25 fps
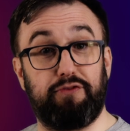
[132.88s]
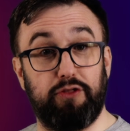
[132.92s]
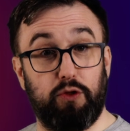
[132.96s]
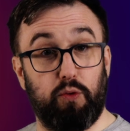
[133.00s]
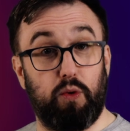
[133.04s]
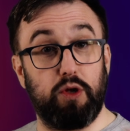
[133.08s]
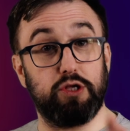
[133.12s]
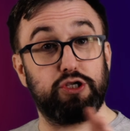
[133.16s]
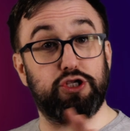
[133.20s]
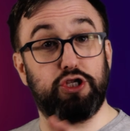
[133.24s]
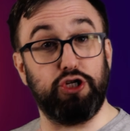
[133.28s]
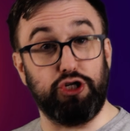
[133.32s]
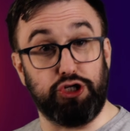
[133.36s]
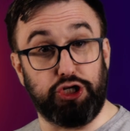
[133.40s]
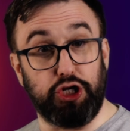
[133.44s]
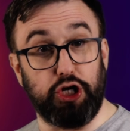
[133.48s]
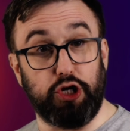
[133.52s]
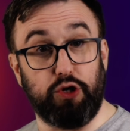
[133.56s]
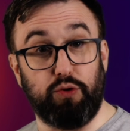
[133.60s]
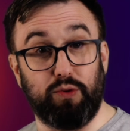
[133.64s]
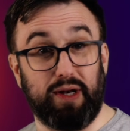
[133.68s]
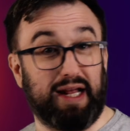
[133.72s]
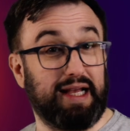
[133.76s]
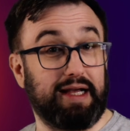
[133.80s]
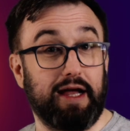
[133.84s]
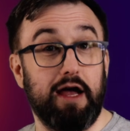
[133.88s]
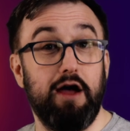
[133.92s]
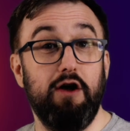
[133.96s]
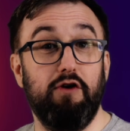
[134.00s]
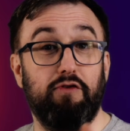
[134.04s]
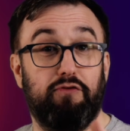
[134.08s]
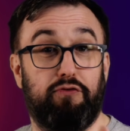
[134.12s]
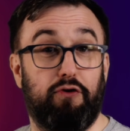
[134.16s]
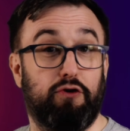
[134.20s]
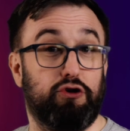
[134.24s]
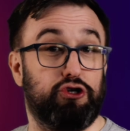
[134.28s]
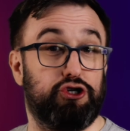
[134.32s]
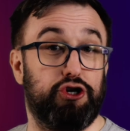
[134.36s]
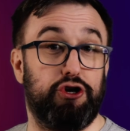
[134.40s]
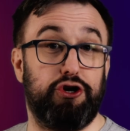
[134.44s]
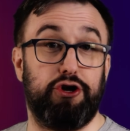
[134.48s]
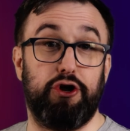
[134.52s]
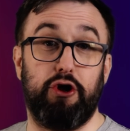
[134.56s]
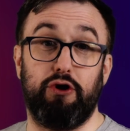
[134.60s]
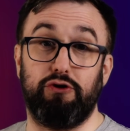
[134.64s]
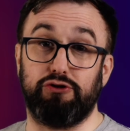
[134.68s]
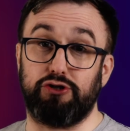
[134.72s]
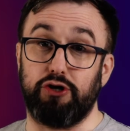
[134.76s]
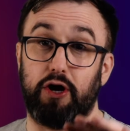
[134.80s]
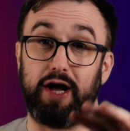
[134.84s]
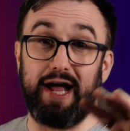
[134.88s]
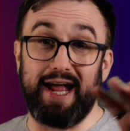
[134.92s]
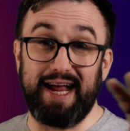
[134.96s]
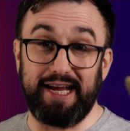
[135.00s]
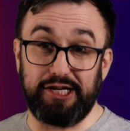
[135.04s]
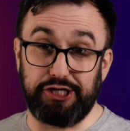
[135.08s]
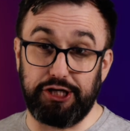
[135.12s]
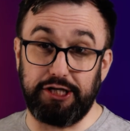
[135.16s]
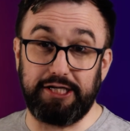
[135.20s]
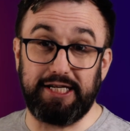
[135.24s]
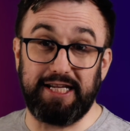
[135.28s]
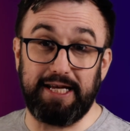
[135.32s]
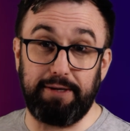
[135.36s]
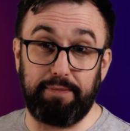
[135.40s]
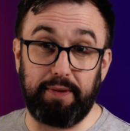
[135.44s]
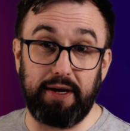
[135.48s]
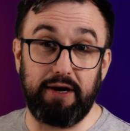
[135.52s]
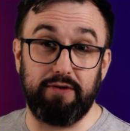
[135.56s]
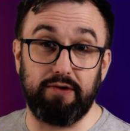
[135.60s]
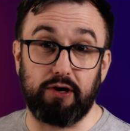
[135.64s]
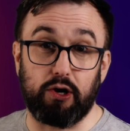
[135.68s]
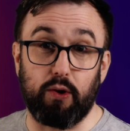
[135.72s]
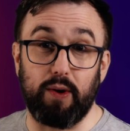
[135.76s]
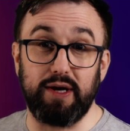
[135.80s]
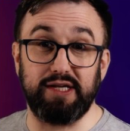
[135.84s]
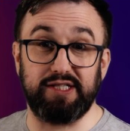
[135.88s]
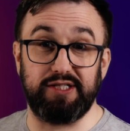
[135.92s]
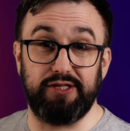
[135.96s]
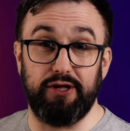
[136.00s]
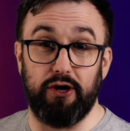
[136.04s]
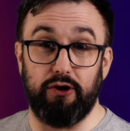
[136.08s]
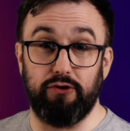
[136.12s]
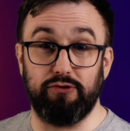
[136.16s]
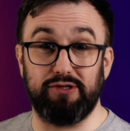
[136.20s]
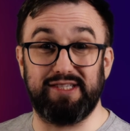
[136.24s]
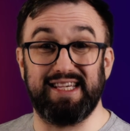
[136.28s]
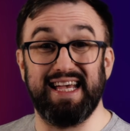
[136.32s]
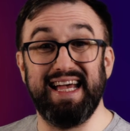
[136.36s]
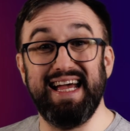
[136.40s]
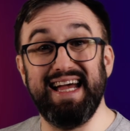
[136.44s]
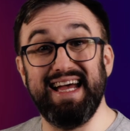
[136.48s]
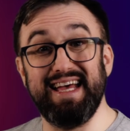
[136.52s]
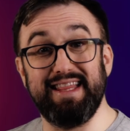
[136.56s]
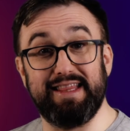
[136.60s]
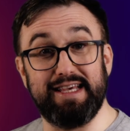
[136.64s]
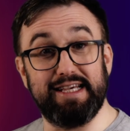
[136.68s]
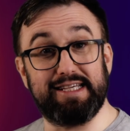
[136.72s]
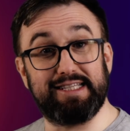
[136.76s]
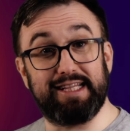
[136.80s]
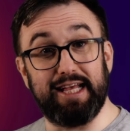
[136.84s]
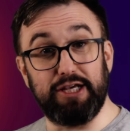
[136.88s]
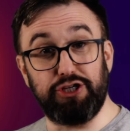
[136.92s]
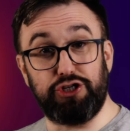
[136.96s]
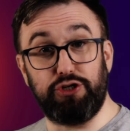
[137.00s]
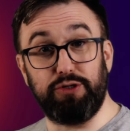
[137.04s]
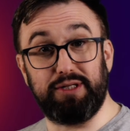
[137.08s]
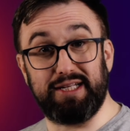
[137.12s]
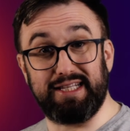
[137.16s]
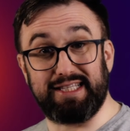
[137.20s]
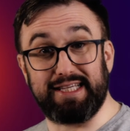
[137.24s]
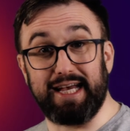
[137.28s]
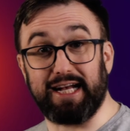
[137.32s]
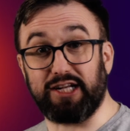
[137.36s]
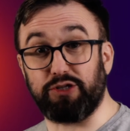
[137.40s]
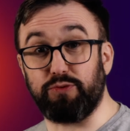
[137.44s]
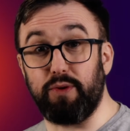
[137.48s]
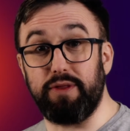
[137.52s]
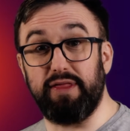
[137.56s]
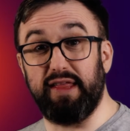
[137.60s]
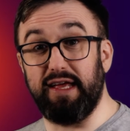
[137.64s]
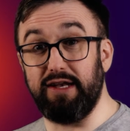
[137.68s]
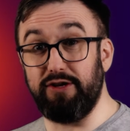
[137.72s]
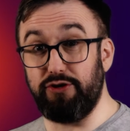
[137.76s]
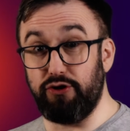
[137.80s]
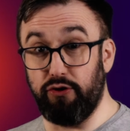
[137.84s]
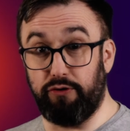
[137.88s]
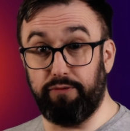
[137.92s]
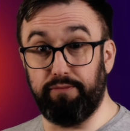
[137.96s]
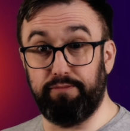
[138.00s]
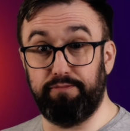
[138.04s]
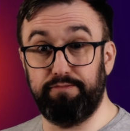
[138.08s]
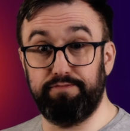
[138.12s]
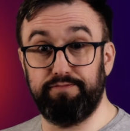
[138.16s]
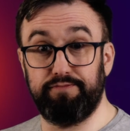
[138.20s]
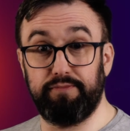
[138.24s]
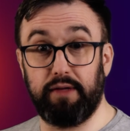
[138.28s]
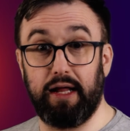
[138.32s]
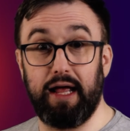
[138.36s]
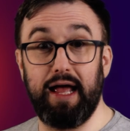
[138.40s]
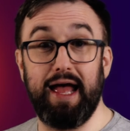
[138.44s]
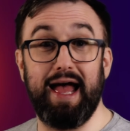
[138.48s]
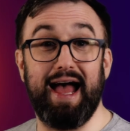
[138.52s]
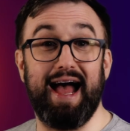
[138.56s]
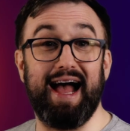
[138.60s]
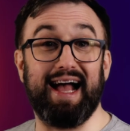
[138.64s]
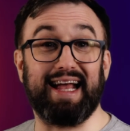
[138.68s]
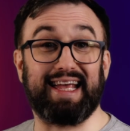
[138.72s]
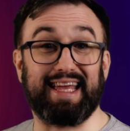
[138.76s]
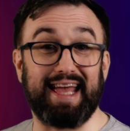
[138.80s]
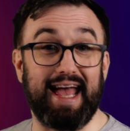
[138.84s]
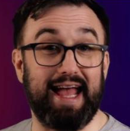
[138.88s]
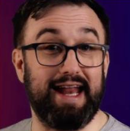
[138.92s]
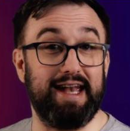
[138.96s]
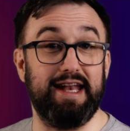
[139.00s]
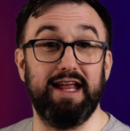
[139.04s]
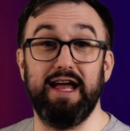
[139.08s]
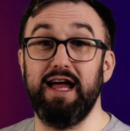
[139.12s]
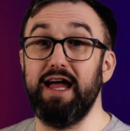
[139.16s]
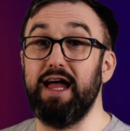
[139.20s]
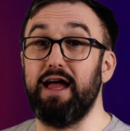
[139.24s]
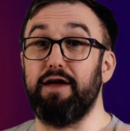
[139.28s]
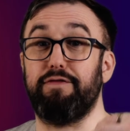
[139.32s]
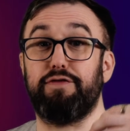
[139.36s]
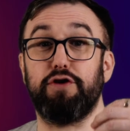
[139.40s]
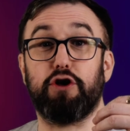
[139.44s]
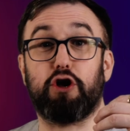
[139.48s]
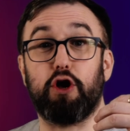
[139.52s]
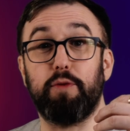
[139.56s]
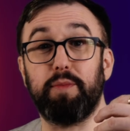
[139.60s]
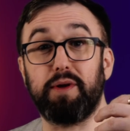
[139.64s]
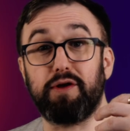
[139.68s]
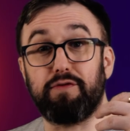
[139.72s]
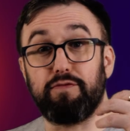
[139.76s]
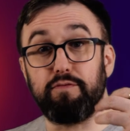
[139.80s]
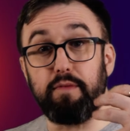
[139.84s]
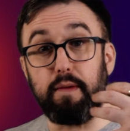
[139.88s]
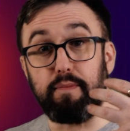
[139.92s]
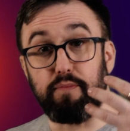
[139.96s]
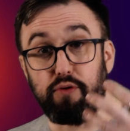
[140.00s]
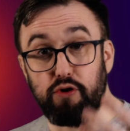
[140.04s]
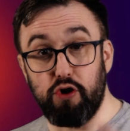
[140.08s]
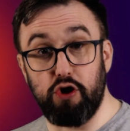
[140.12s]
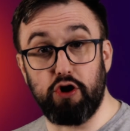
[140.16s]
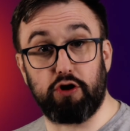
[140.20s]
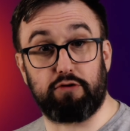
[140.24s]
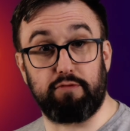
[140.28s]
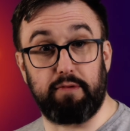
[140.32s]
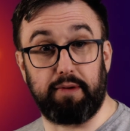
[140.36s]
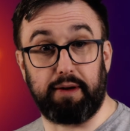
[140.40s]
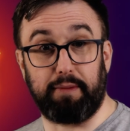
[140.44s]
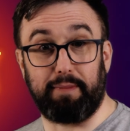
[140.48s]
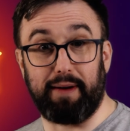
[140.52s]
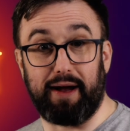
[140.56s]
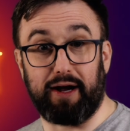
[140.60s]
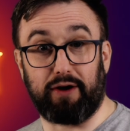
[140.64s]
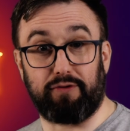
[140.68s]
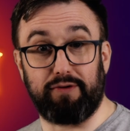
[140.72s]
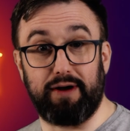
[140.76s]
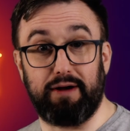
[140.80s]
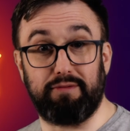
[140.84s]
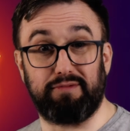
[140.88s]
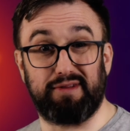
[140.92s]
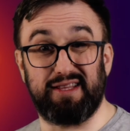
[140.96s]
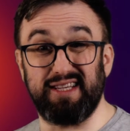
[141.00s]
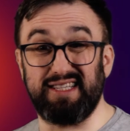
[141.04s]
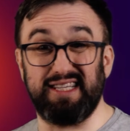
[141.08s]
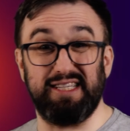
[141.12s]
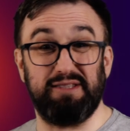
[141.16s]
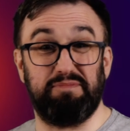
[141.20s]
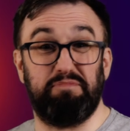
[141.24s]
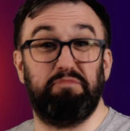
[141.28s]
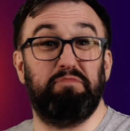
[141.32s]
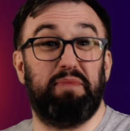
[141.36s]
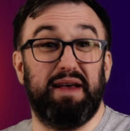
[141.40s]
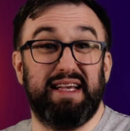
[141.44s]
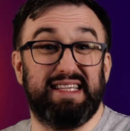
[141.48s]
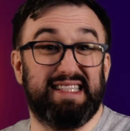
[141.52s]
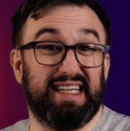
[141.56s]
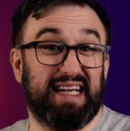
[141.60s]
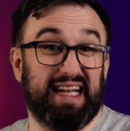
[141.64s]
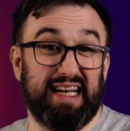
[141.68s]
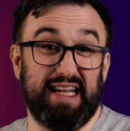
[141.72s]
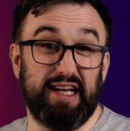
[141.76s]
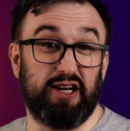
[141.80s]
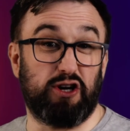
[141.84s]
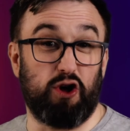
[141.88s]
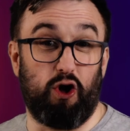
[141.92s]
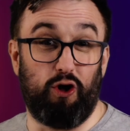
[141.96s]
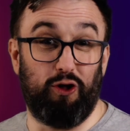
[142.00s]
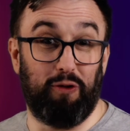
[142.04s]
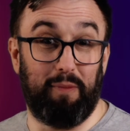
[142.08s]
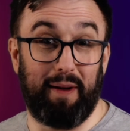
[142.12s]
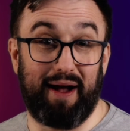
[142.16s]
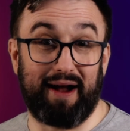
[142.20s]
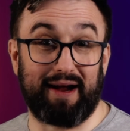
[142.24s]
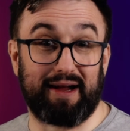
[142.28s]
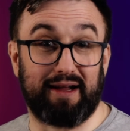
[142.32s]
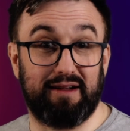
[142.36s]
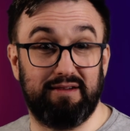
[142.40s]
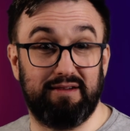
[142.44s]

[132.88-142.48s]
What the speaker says: for the ones that do, like function nodes or HTTP request nodes, this lets you detect when they're done. Again, if you're coming from a programming background, this is basically a callback.